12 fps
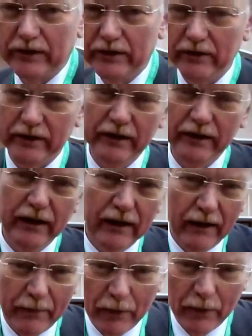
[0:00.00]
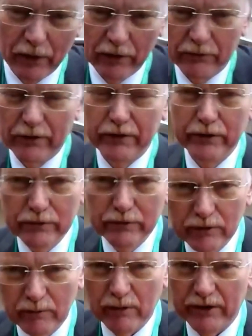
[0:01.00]
on. No, the new
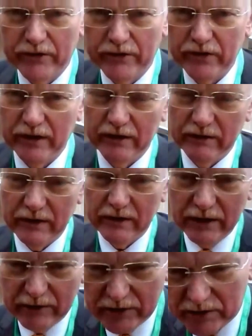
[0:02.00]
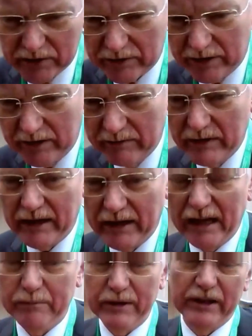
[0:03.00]
robots in industry, helping